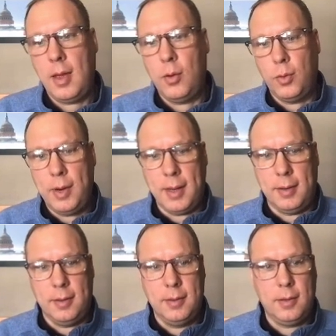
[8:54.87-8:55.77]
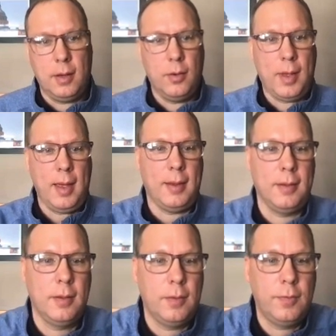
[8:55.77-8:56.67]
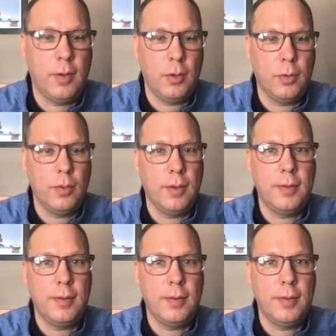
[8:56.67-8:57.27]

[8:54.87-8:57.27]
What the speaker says: We're in. Okay, so